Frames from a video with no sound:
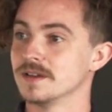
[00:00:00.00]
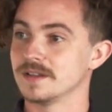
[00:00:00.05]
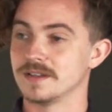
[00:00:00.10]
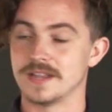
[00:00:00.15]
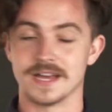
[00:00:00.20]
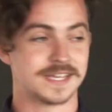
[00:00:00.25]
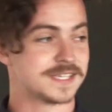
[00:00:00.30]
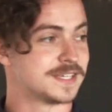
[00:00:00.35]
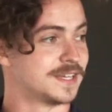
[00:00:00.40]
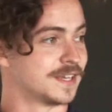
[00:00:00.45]

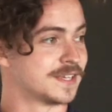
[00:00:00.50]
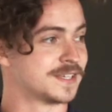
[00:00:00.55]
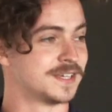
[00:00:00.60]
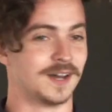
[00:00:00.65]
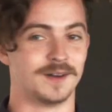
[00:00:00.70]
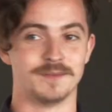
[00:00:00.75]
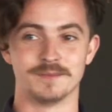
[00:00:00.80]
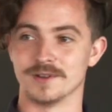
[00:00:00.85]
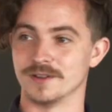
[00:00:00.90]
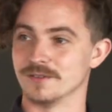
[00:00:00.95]
that's an
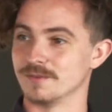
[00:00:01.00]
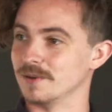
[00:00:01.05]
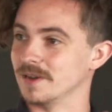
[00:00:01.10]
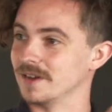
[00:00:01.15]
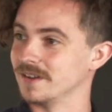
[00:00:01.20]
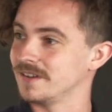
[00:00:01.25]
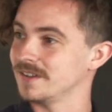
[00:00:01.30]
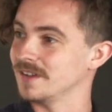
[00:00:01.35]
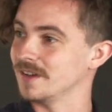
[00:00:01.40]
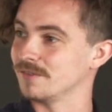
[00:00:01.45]
example of
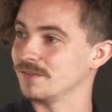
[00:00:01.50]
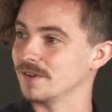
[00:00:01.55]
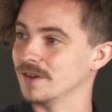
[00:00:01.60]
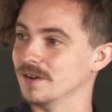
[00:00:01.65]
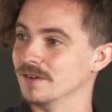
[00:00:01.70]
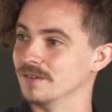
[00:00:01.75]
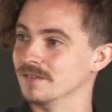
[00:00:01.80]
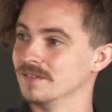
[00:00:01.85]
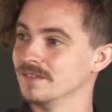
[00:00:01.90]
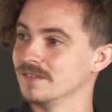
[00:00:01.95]
where
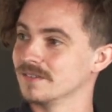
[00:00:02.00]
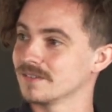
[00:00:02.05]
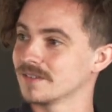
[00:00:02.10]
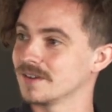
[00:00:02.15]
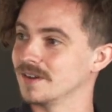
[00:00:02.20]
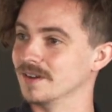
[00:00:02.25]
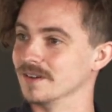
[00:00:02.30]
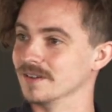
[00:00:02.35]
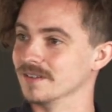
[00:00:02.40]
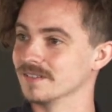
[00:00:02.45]
TfL
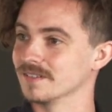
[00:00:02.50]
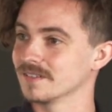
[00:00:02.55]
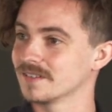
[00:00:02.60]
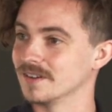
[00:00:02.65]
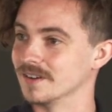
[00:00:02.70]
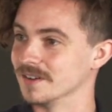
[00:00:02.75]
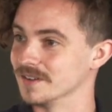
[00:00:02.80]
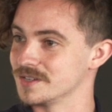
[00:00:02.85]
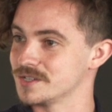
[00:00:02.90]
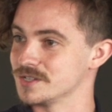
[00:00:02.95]
can't,
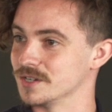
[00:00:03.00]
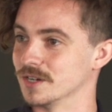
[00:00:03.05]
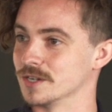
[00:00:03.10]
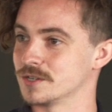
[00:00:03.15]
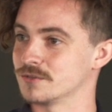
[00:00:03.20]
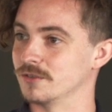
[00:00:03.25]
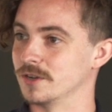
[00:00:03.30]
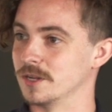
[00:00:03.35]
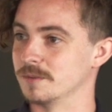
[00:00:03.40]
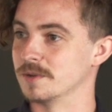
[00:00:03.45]
can't
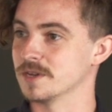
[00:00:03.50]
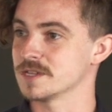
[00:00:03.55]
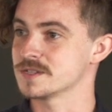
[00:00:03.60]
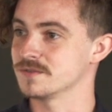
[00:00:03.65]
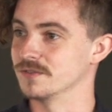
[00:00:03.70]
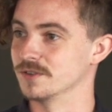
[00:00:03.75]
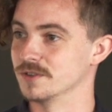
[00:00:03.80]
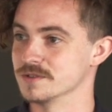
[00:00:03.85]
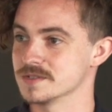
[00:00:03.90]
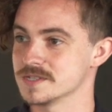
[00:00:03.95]
charge for any
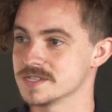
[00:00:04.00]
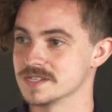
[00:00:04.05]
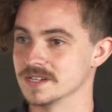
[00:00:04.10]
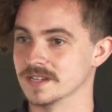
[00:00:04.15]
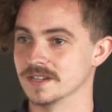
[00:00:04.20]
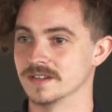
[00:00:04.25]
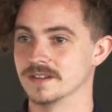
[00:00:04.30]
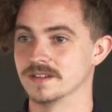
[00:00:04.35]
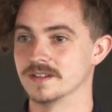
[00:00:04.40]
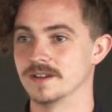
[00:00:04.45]
bus routes.
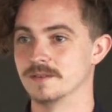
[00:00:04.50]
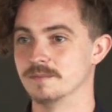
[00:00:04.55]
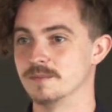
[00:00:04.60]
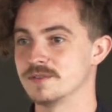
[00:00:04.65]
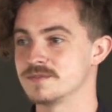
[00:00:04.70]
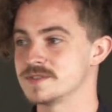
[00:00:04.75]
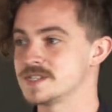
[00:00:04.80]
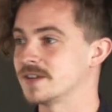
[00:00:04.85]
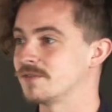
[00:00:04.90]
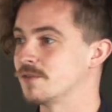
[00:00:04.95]
And, and
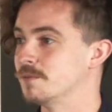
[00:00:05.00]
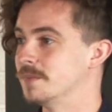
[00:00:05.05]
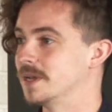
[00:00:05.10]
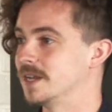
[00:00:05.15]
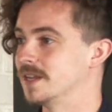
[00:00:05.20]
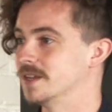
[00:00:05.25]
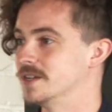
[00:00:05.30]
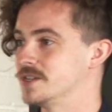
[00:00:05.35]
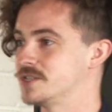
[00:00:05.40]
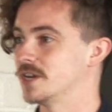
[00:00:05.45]
with 7
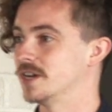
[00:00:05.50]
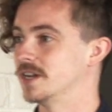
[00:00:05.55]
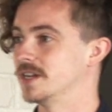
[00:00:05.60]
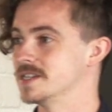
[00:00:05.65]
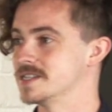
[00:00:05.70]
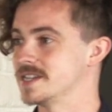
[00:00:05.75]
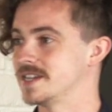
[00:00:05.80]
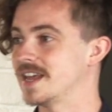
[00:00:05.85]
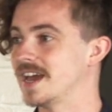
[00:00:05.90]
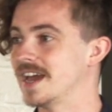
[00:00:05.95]
million
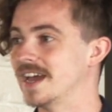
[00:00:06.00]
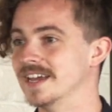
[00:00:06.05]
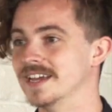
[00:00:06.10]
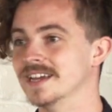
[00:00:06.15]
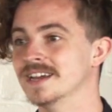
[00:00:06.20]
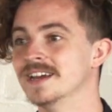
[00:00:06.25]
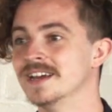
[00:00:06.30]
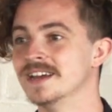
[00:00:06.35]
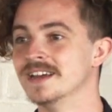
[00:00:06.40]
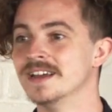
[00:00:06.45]
journeys a
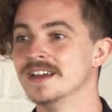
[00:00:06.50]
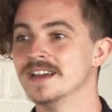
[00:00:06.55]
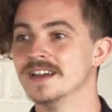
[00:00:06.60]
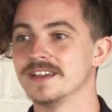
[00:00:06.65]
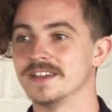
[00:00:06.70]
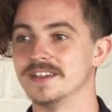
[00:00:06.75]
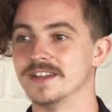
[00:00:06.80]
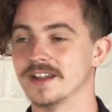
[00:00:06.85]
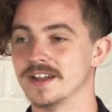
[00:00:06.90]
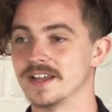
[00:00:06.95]
day,
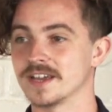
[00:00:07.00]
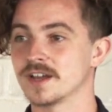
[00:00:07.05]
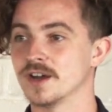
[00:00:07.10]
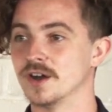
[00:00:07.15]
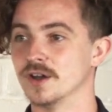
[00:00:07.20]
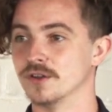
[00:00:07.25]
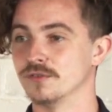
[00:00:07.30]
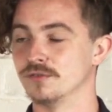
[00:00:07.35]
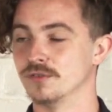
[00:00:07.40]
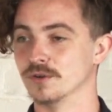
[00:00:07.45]
you know, they
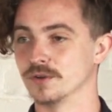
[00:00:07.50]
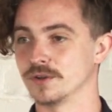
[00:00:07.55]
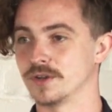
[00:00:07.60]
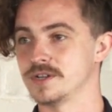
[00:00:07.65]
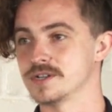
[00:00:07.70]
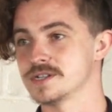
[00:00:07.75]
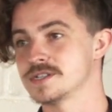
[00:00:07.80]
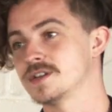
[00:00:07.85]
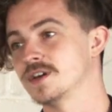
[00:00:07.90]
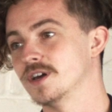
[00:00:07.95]
can't afford to
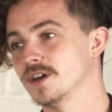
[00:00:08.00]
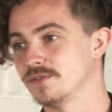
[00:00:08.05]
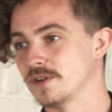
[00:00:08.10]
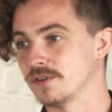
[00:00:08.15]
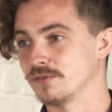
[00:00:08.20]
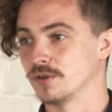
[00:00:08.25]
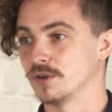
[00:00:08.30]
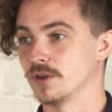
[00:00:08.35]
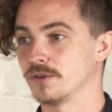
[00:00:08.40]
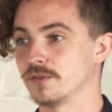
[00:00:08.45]
just turf
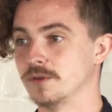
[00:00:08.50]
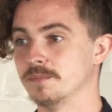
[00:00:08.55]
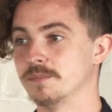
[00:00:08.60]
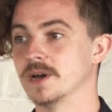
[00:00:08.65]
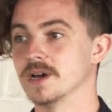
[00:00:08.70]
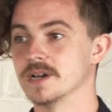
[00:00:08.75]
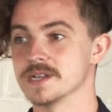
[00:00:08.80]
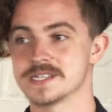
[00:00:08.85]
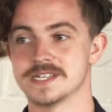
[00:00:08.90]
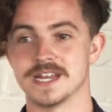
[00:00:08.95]
everyone off the
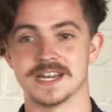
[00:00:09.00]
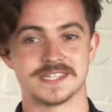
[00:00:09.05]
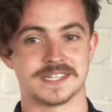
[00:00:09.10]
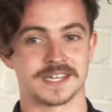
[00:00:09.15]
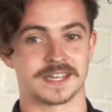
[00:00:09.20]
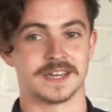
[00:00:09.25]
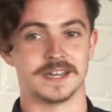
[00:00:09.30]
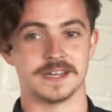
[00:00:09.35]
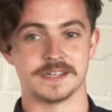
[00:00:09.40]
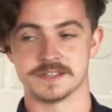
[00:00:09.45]
bus. That's
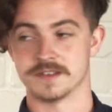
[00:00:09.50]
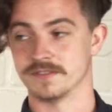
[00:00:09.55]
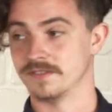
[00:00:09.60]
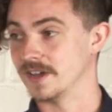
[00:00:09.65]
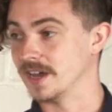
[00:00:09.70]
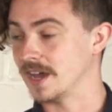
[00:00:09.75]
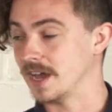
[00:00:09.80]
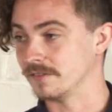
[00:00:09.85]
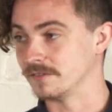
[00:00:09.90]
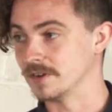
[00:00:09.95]
a case of
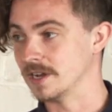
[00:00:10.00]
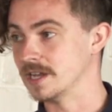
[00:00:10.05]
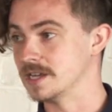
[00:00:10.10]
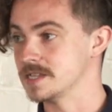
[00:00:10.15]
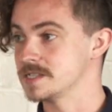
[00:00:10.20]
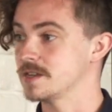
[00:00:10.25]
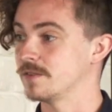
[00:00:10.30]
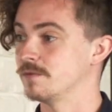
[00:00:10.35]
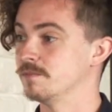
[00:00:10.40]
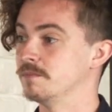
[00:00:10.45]
they're having to
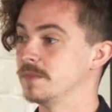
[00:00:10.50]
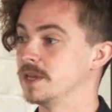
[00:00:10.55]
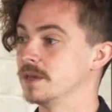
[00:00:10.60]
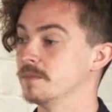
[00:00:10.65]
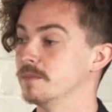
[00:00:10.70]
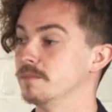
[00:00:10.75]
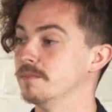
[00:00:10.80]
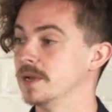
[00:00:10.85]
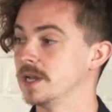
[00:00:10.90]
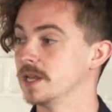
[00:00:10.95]
let
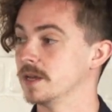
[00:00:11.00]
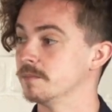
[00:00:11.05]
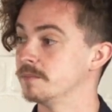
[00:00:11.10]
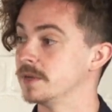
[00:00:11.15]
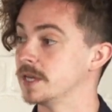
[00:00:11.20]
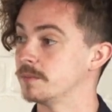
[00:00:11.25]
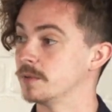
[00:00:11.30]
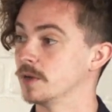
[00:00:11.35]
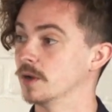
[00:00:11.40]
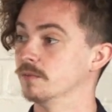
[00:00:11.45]
7 million
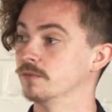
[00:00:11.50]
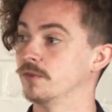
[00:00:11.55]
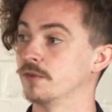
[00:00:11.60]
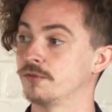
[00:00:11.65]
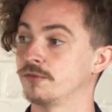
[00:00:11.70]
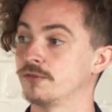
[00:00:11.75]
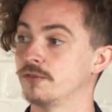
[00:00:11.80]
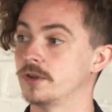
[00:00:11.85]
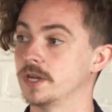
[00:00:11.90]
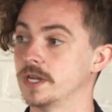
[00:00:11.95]
people on for
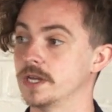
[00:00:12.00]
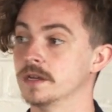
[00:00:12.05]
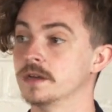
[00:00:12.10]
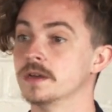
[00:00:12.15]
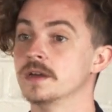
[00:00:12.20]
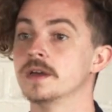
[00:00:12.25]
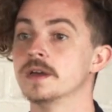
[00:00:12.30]
free.